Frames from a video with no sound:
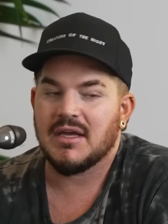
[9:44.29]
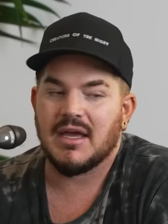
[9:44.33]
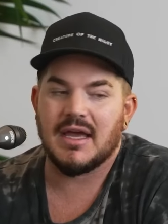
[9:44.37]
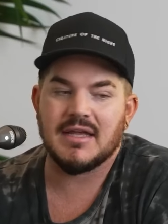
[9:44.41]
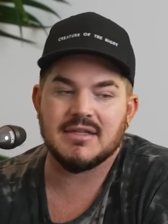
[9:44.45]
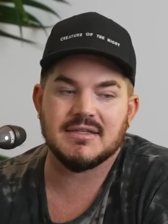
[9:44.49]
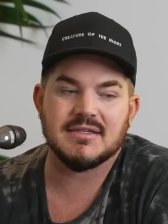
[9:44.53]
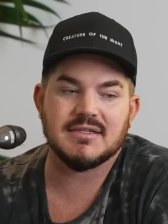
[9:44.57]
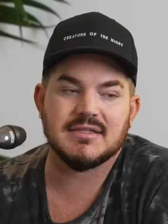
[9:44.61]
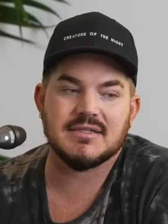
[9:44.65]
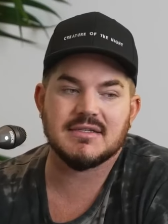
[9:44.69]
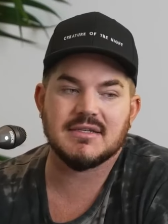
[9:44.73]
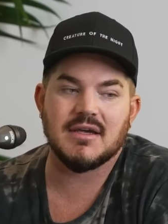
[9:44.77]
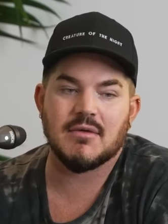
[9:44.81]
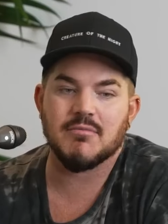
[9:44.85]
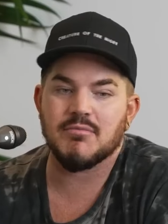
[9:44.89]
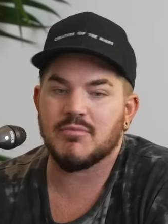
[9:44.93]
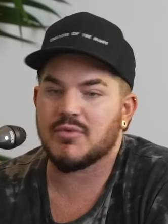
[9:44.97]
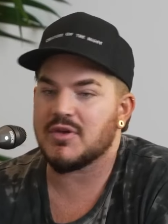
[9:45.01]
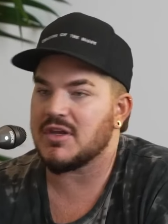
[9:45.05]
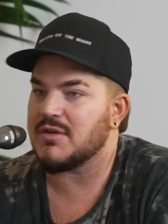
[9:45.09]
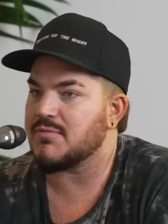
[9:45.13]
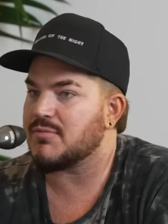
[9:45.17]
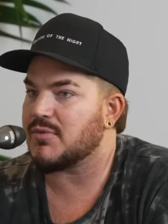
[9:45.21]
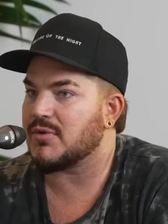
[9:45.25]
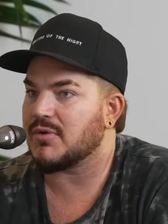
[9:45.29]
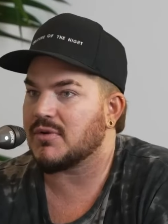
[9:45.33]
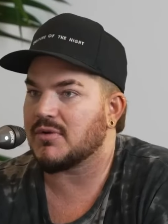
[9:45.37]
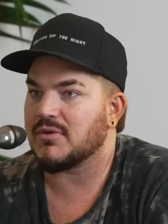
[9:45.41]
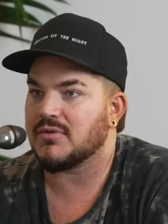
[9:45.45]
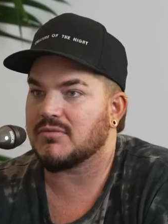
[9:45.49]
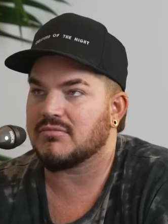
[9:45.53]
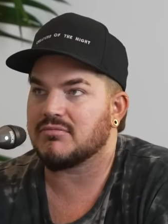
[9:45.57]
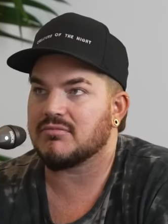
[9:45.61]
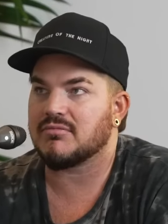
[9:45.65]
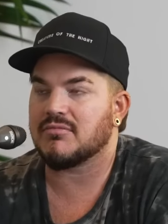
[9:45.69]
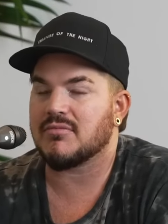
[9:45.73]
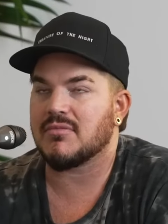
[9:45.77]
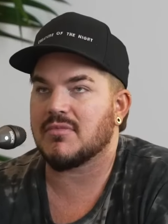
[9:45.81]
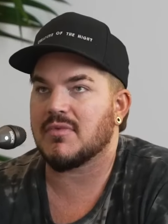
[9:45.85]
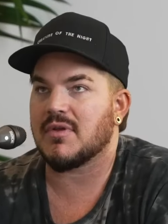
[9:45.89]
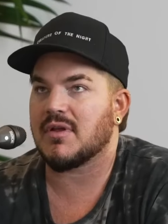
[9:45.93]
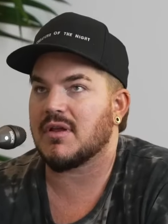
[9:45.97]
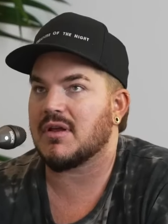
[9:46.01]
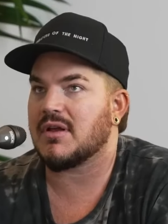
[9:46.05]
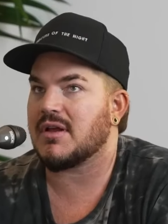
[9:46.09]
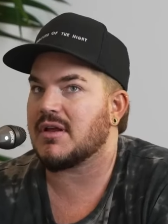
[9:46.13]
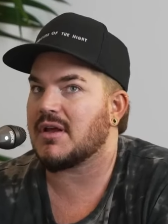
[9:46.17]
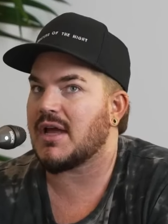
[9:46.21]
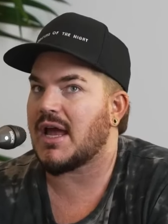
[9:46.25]
And some people
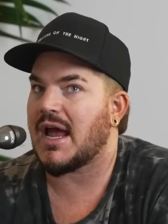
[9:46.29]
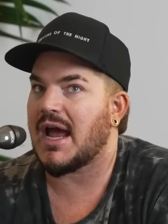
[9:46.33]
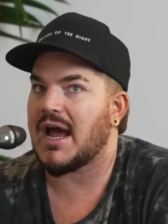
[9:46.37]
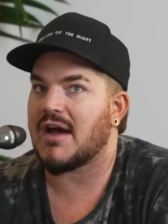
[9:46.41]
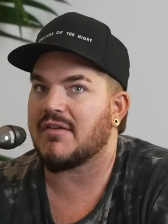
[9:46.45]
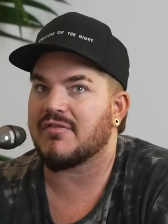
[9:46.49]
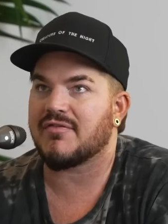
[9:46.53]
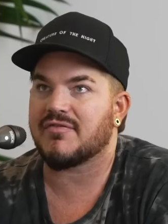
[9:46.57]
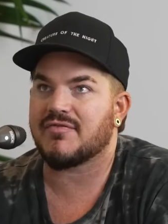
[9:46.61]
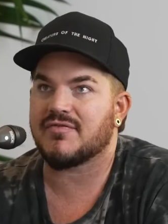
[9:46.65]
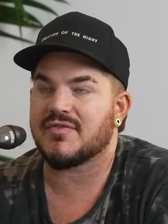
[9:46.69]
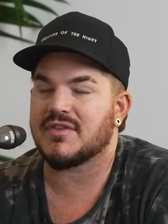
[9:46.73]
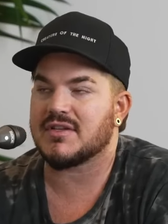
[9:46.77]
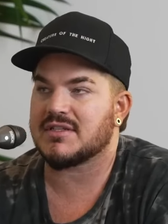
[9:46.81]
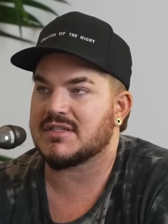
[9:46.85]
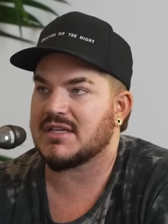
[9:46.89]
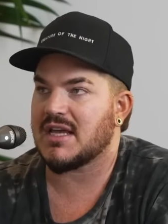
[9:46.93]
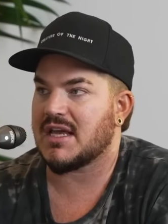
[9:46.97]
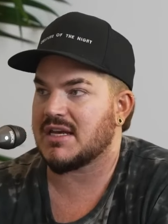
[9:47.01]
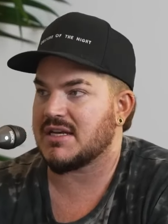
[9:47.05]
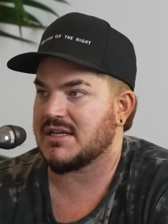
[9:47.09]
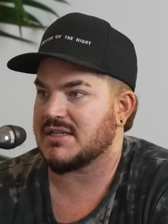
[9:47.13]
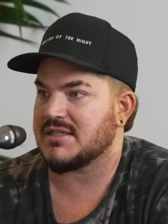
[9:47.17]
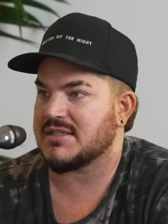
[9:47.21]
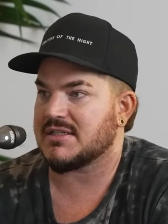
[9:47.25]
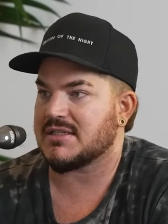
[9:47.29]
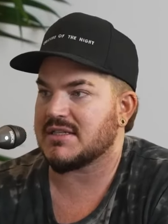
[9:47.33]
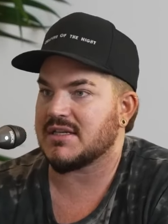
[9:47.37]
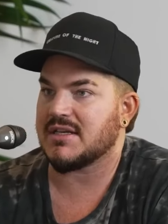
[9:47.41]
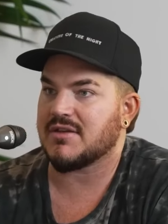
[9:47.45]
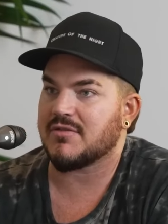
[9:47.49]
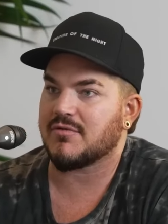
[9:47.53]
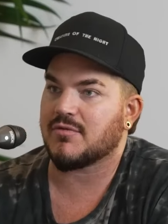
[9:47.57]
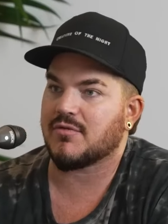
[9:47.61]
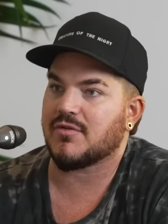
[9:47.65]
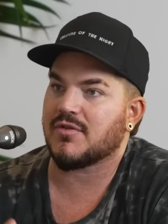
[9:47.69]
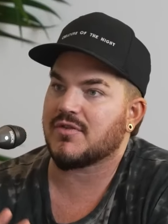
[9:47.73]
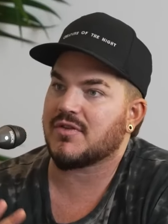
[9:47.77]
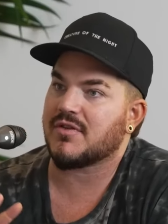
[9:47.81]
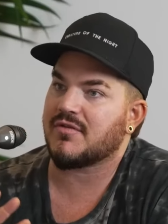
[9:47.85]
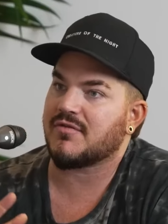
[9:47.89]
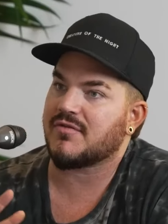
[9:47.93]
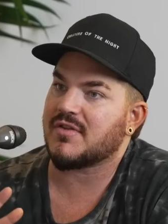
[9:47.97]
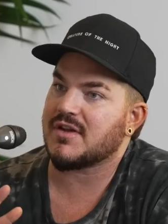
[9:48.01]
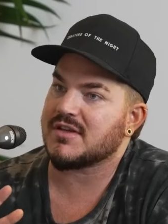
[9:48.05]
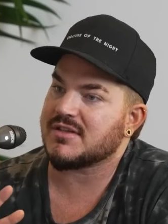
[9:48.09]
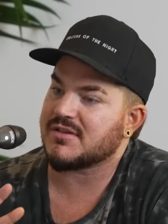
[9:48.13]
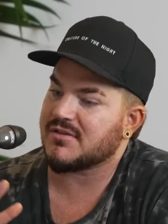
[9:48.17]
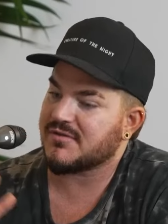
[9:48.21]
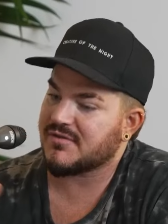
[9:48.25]
have the tendency for the
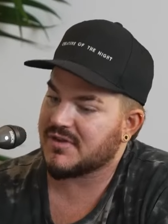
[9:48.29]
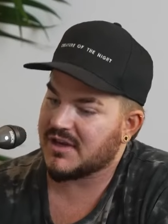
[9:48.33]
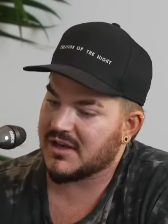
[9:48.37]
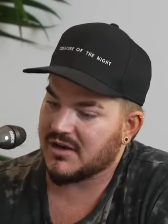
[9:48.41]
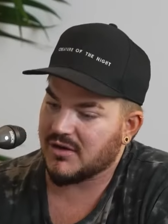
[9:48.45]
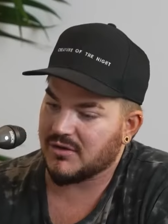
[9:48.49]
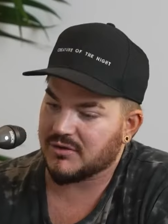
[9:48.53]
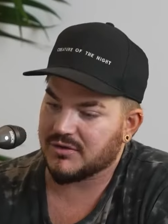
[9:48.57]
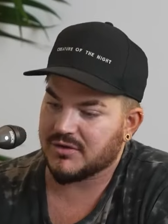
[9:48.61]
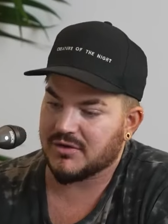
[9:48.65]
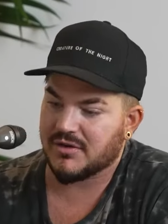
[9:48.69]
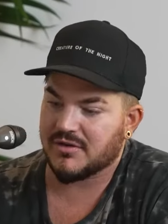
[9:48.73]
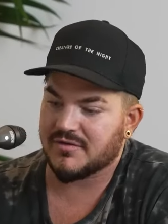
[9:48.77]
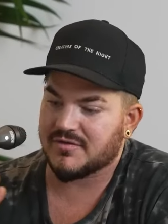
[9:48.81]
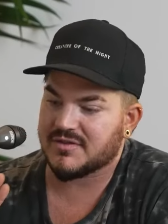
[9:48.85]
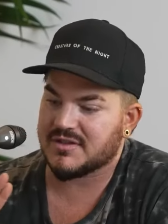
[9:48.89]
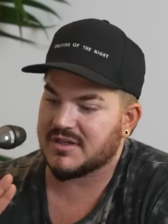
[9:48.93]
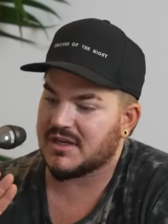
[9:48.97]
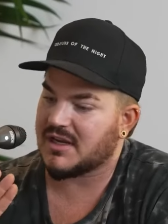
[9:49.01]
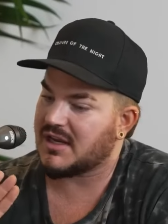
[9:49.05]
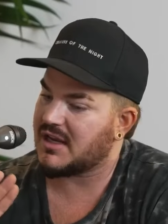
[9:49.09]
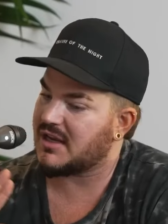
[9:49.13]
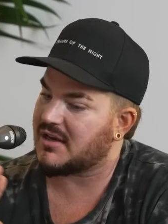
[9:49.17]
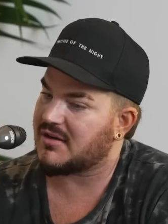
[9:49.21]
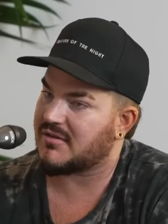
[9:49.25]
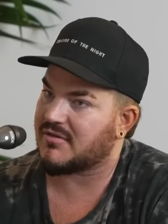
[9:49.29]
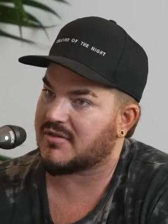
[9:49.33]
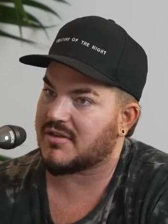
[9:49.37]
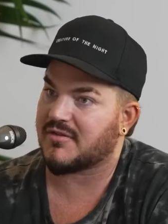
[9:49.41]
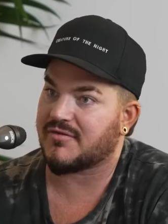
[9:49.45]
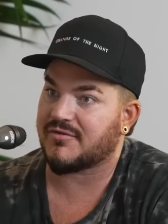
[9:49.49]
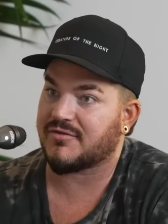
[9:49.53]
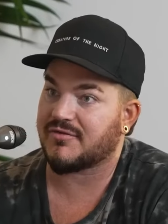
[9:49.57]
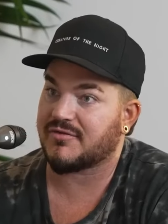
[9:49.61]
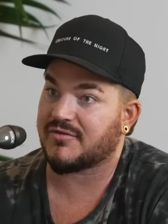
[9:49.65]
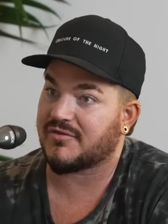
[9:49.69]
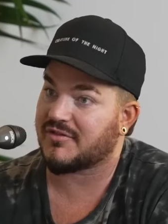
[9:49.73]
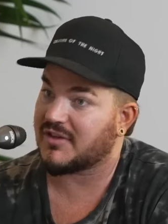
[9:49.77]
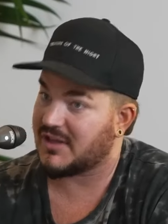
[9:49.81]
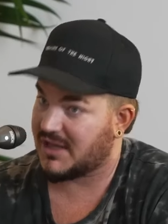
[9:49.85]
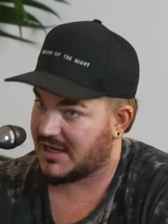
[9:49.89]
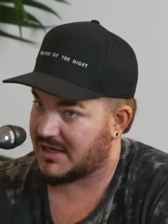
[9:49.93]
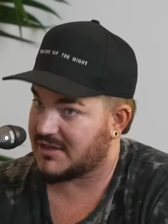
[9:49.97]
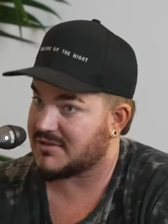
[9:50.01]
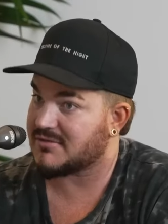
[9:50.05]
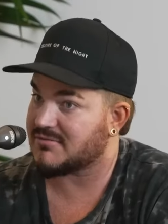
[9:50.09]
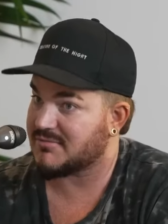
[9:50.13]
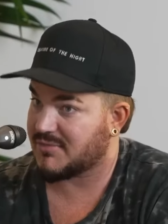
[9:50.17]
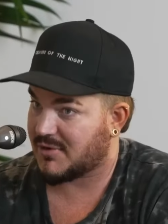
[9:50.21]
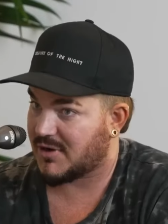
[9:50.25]
vasovagal nerve to hit the
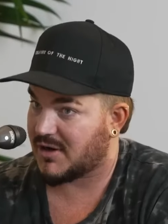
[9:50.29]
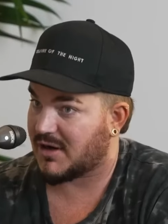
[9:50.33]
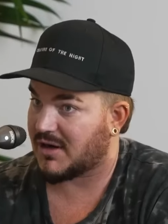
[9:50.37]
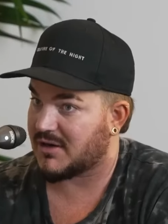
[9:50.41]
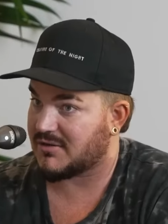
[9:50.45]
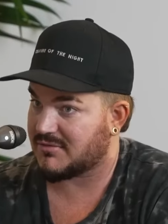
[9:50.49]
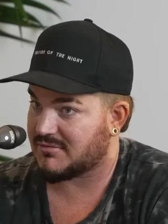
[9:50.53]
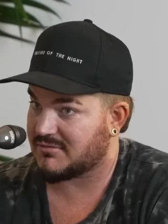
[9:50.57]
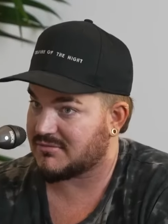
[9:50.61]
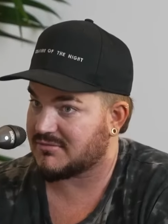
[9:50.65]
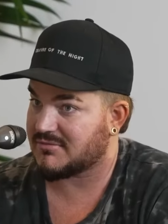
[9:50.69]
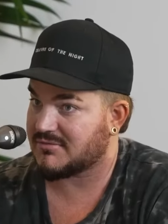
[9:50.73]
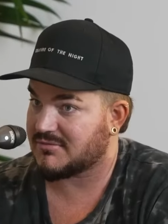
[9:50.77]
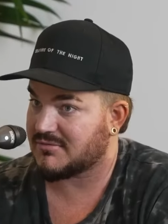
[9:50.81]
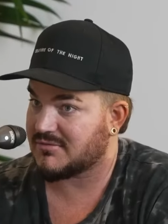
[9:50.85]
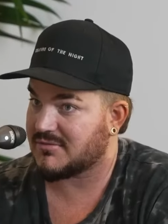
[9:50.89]
flight part.